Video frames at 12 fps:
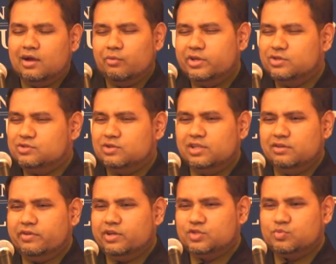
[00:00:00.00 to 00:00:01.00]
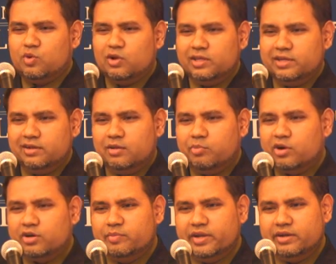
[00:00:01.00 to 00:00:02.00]
We used to live in a small little
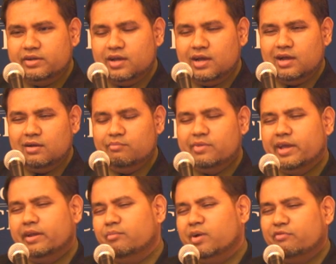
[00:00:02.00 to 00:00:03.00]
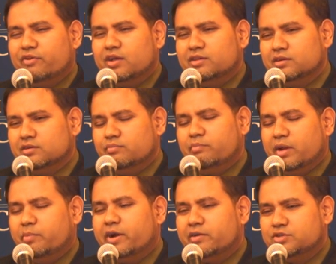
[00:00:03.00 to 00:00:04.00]
apartment, and my
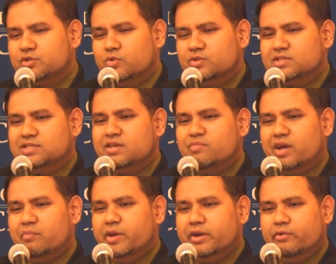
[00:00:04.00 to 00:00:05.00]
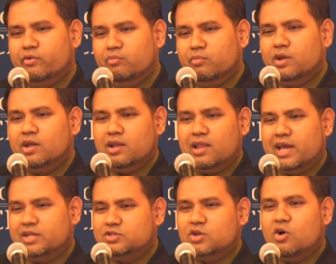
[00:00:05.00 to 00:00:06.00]
parents could see my bedroom
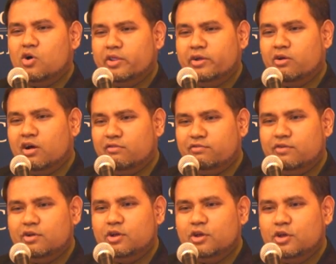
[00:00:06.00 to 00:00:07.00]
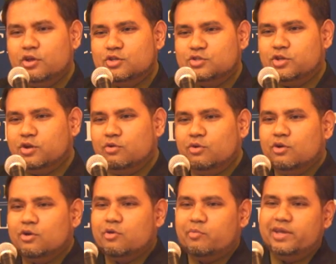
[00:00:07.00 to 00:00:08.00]
lights on or off. So
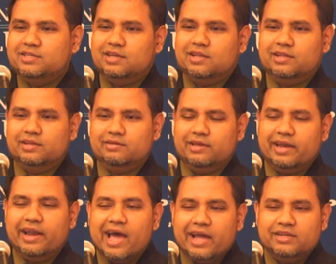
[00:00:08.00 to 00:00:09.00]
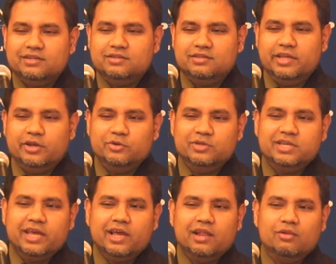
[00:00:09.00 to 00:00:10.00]
basically, at night, they could
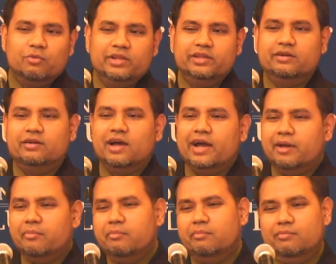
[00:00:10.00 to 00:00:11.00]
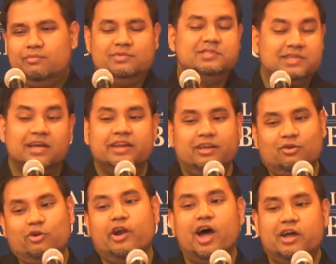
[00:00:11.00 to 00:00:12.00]
tell whether I'm studying
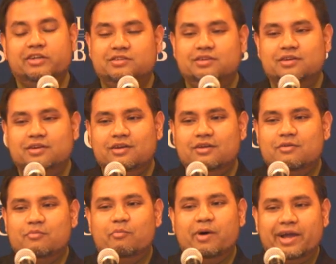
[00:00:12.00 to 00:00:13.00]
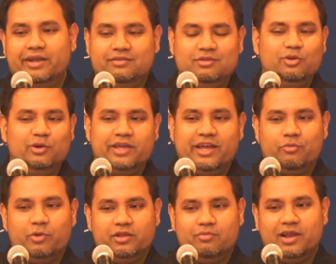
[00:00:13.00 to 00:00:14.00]
or not by looking at
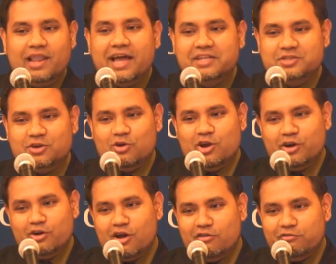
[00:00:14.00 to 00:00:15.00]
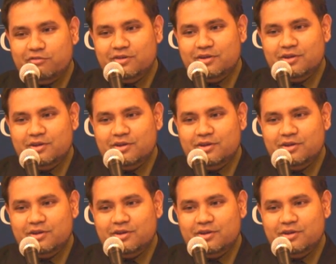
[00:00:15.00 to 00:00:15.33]
whether my lights are on or off.